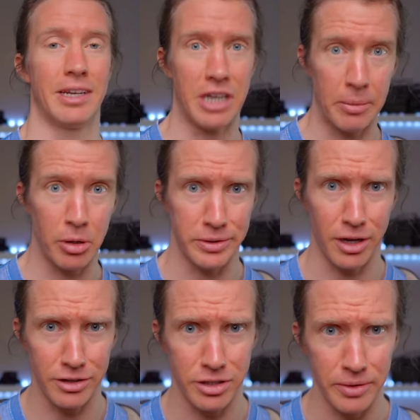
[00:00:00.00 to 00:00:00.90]
Now, Tableau has
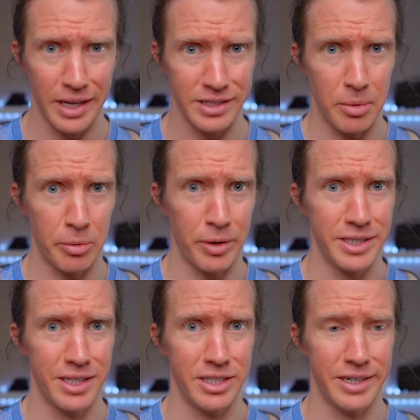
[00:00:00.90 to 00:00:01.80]
also gotten some upgrades
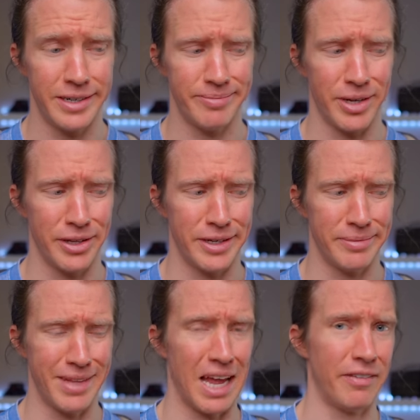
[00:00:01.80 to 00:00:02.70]
this year,
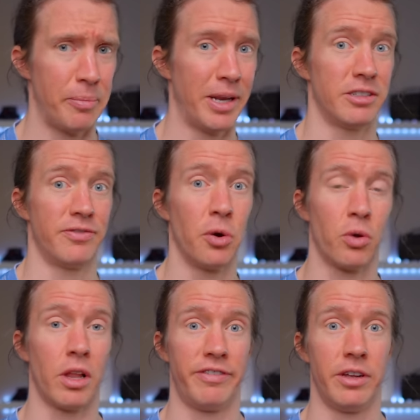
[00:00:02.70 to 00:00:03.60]
although they haven't been as
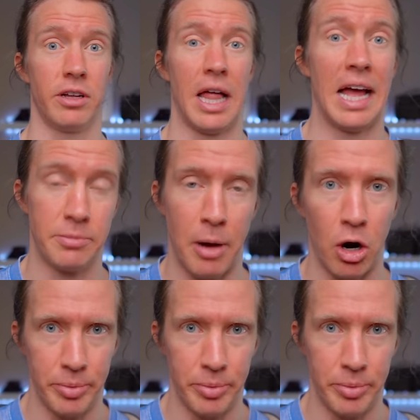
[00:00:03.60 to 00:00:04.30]
vocal, I feel, as Power